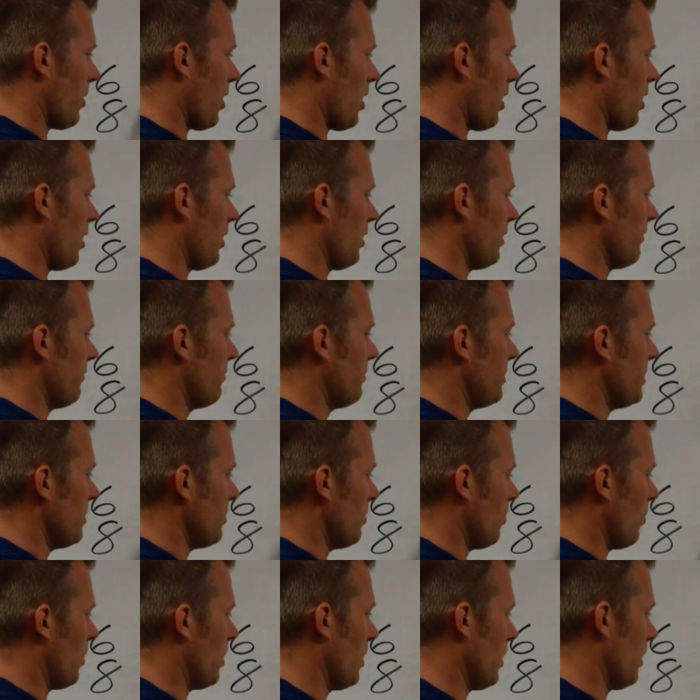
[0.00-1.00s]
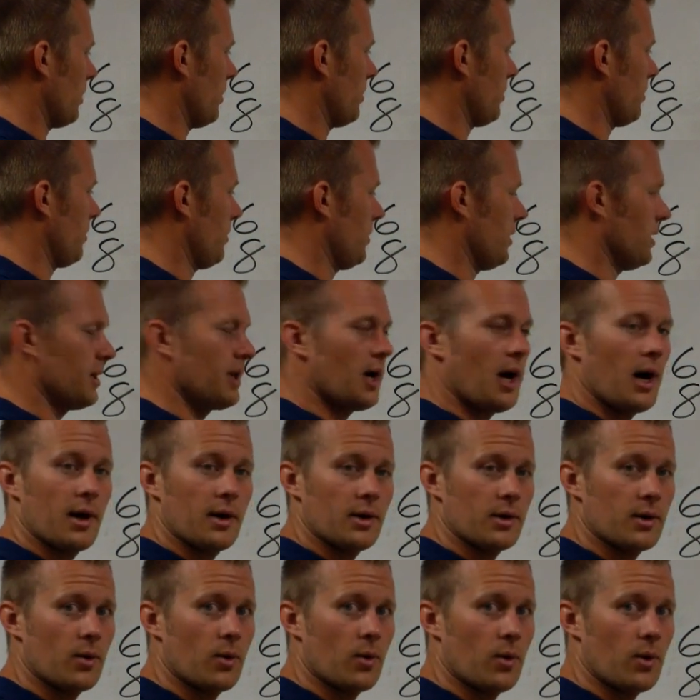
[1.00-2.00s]
up all of beat 1, the
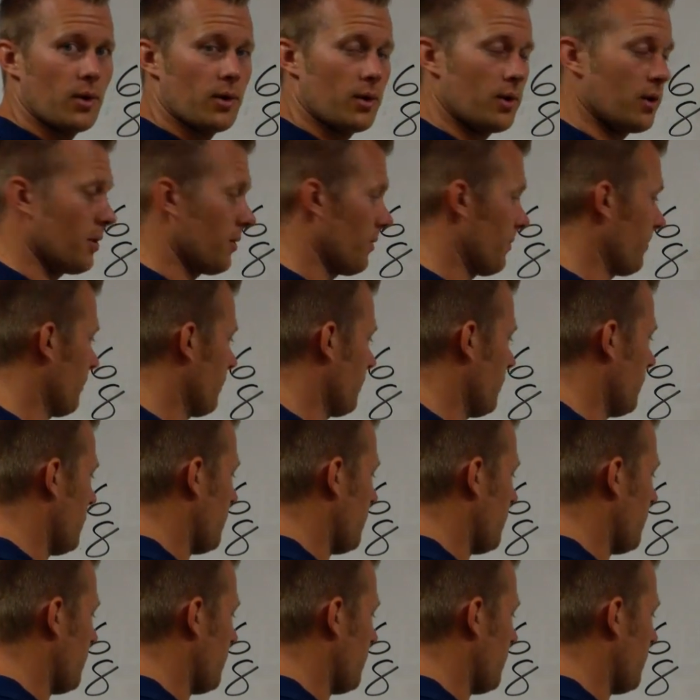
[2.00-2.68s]
dotted quarter note.